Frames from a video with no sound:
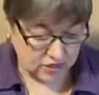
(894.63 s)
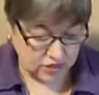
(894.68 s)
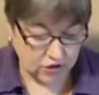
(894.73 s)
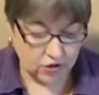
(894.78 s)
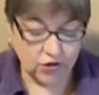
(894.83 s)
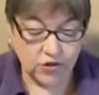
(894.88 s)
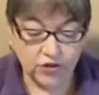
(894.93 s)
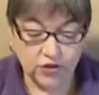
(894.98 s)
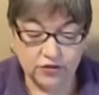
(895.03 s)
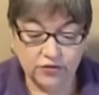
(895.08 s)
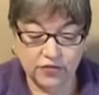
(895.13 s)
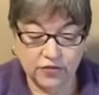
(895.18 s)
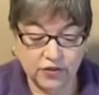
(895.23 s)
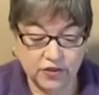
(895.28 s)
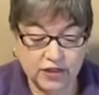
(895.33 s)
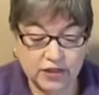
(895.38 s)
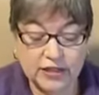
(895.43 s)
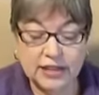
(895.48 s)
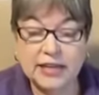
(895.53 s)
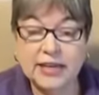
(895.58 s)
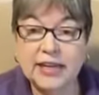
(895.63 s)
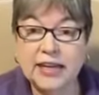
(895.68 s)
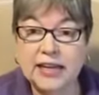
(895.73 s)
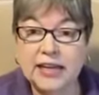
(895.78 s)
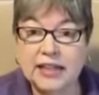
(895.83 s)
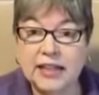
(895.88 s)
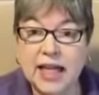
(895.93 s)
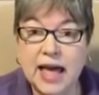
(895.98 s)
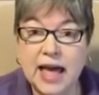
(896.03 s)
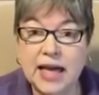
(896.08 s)
They're good for
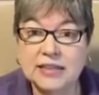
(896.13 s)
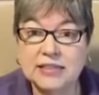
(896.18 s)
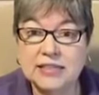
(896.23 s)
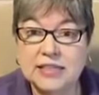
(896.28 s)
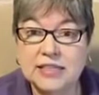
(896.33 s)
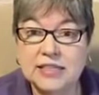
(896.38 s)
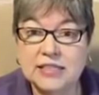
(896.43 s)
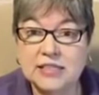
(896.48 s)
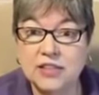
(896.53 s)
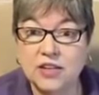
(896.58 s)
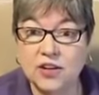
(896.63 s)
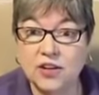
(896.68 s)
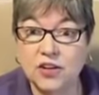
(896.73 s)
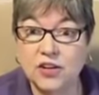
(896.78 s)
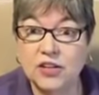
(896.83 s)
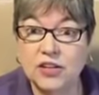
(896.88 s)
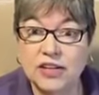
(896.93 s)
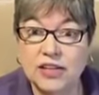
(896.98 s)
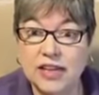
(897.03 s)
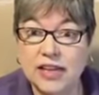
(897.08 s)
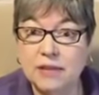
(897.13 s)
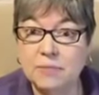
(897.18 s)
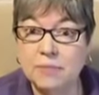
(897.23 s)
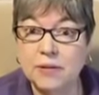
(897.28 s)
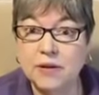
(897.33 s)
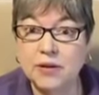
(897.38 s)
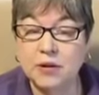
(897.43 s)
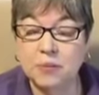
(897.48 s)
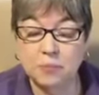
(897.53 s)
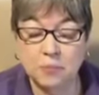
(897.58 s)
cleaning glasses. They're good to
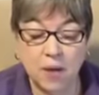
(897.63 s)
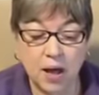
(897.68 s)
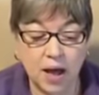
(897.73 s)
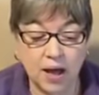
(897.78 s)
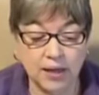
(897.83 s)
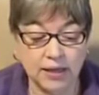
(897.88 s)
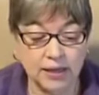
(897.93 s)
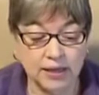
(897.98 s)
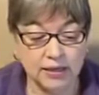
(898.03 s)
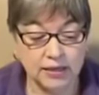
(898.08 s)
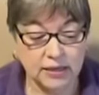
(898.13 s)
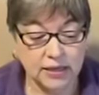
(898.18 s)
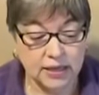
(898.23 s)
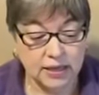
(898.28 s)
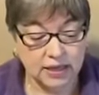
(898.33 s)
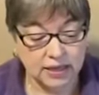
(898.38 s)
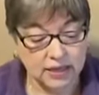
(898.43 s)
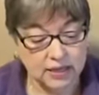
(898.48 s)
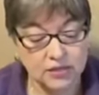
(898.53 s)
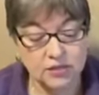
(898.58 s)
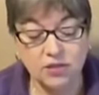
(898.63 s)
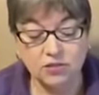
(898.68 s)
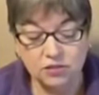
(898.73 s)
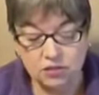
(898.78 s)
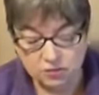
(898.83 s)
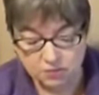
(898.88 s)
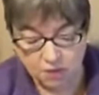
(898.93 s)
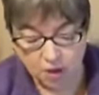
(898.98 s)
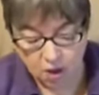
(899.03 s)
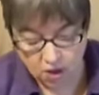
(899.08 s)
keep in your pocket because they're
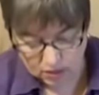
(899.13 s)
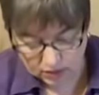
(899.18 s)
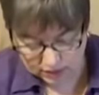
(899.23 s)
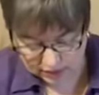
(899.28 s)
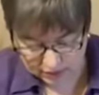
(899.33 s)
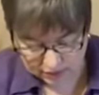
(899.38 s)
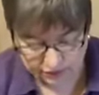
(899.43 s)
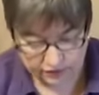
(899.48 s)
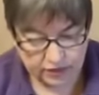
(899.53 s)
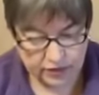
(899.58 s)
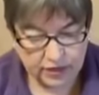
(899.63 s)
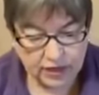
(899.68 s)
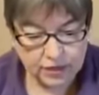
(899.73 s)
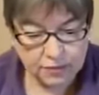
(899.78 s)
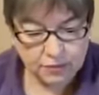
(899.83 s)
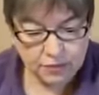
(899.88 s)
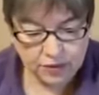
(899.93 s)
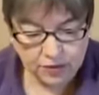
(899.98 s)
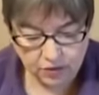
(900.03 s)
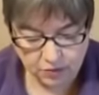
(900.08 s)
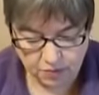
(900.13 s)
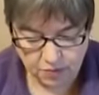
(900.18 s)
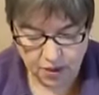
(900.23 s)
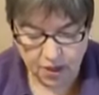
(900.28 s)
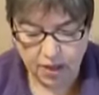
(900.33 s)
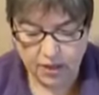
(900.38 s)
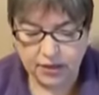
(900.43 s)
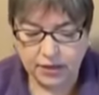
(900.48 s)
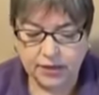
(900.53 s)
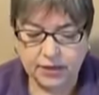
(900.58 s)
small enough to keep in your
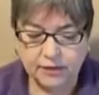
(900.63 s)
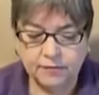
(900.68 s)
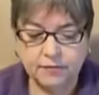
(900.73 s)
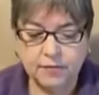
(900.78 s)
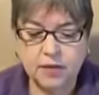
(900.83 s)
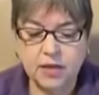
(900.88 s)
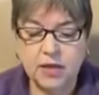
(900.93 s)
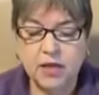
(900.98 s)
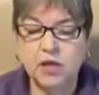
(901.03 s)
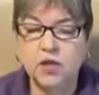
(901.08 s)
pocket.